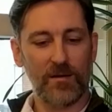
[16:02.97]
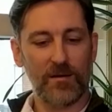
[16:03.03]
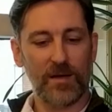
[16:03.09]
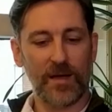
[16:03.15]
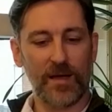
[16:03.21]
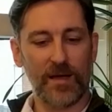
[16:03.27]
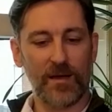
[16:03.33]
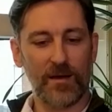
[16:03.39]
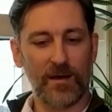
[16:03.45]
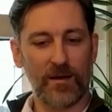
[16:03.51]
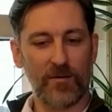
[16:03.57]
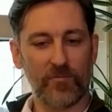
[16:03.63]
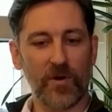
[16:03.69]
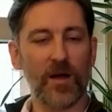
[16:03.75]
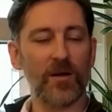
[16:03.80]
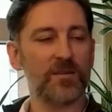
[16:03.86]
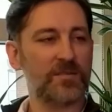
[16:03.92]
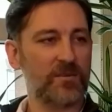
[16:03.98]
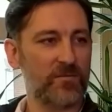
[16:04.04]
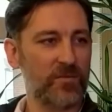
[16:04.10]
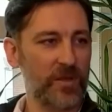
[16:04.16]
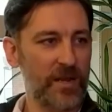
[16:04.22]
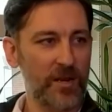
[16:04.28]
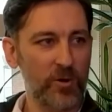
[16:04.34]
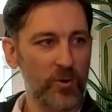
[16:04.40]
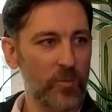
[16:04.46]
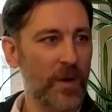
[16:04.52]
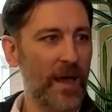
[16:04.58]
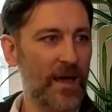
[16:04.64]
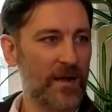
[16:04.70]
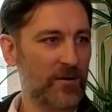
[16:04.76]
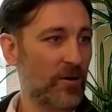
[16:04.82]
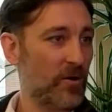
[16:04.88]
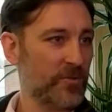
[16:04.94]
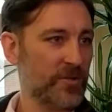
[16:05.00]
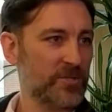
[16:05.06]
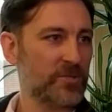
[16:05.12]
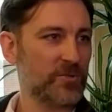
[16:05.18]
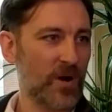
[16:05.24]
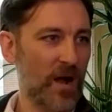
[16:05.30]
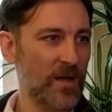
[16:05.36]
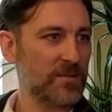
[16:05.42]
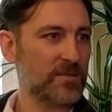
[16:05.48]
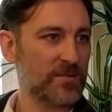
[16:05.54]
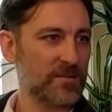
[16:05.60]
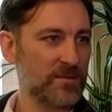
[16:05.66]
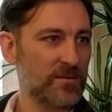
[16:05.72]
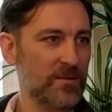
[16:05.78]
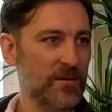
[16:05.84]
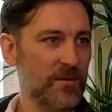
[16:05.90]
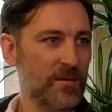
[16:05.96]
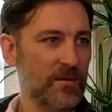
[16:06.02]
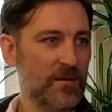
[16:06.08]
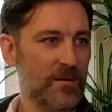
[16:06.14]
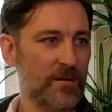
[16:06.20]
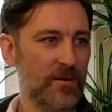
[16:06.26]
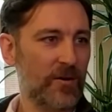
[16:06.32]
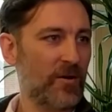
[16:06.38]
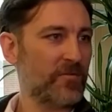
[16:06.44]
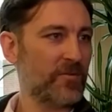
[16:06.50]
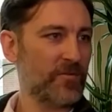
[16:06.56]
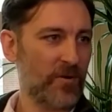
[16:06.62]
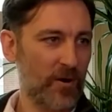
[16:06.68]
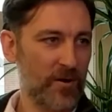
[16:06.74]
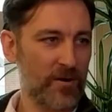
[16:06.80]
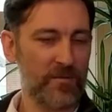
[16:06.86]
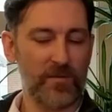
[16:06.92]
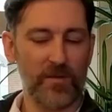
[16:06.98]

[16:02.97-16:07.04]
a uh, relatively new band called The Struts. I don't know if you've heard of